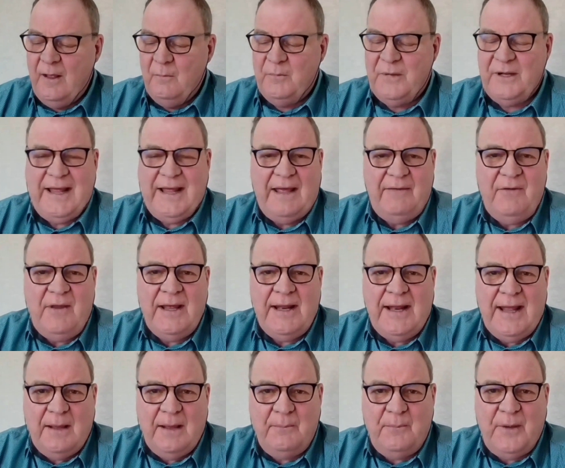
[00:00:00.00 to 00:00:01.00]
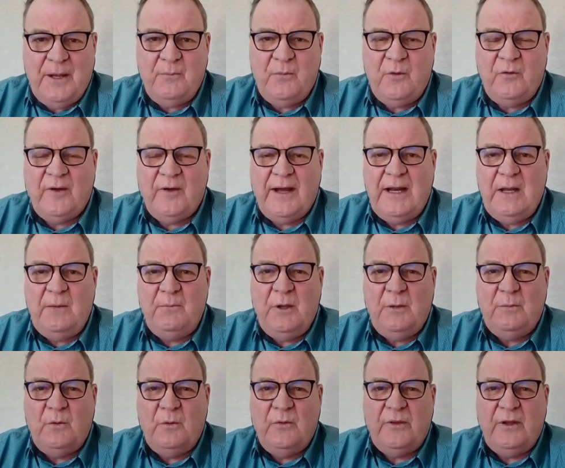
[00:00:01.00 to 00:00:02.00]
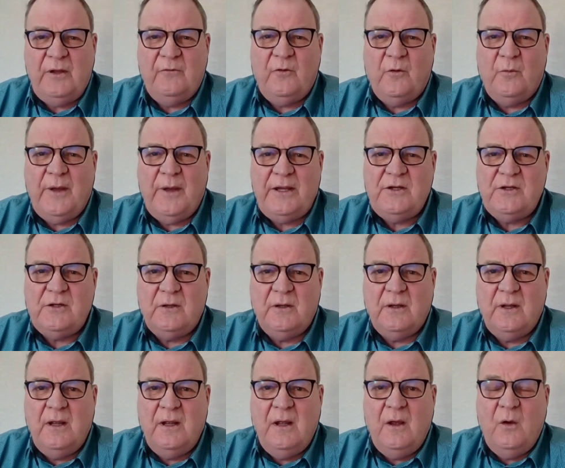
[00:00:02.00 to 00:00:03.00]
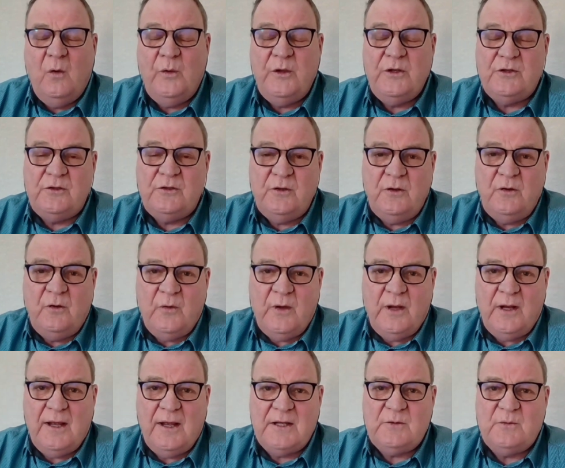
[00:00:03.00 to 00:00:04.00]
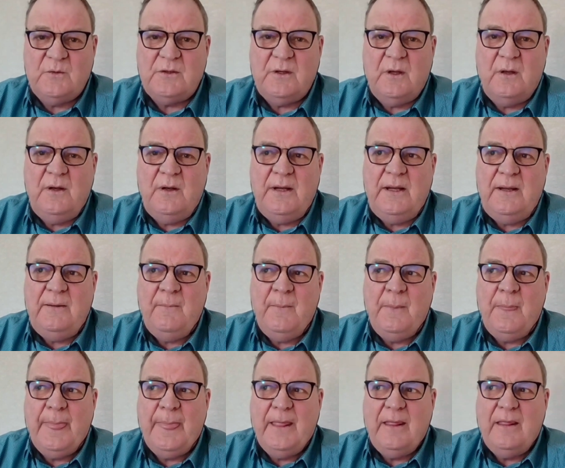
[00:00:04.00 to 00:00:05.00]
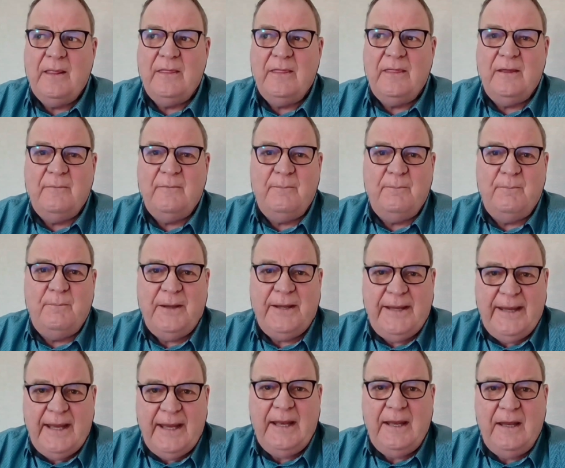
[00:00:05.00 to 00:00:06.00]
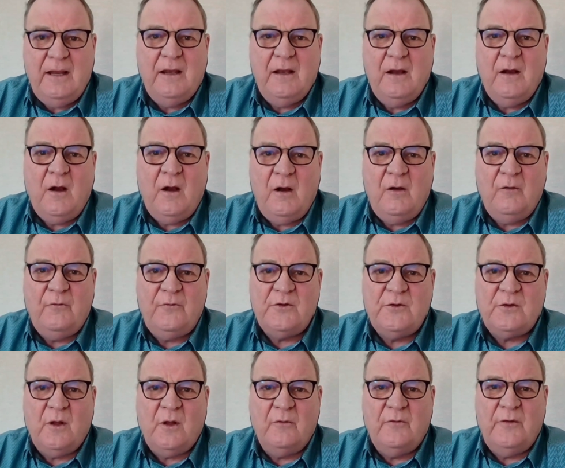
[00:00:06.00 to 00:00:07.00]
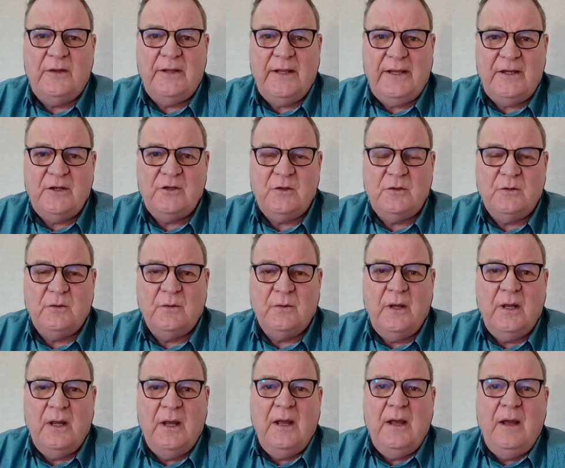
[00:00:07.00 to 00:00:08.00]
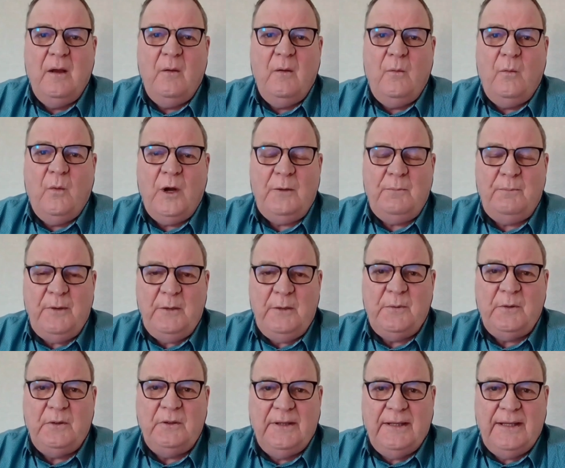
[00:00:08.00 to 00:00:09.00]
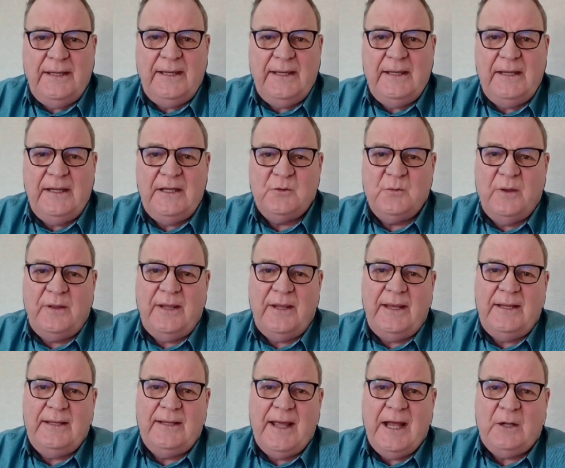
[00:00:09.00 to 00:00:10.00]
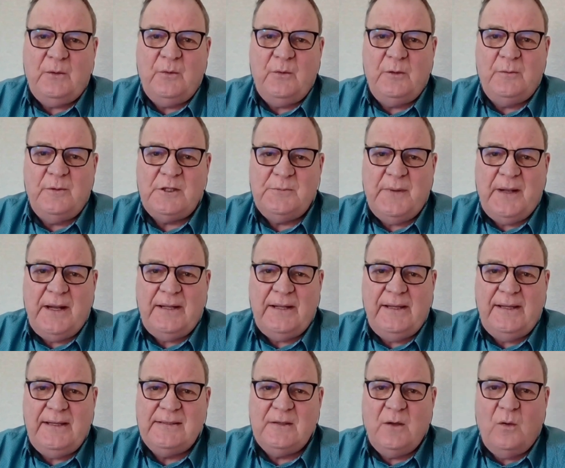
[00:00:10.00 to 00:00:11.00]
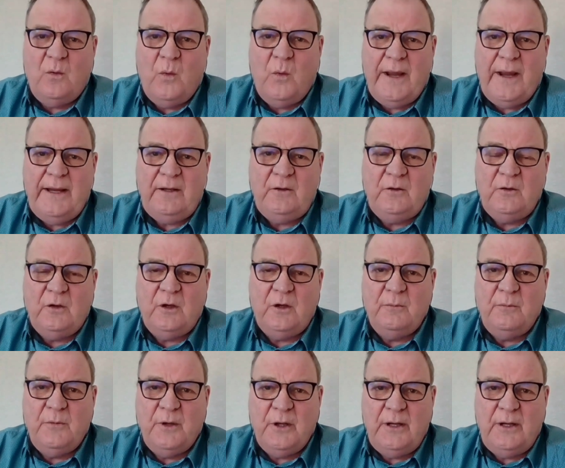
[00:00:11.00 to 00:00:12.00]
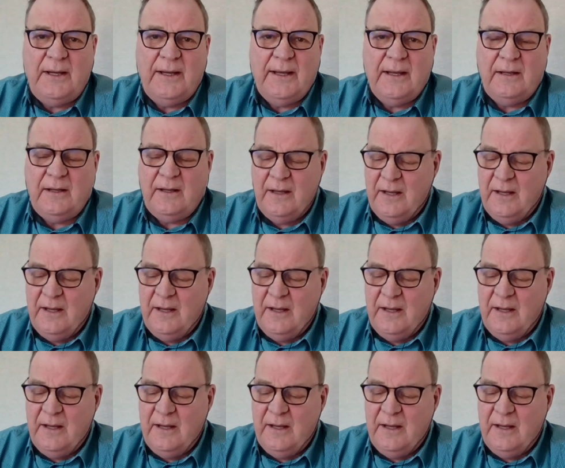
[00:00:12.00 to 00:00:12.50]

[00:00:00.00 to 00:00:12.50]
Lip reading: But having an app and providing people with information, we soon realized was only the beginning of solving the issue. What people need is when they interact with the municipality is a way to communicate.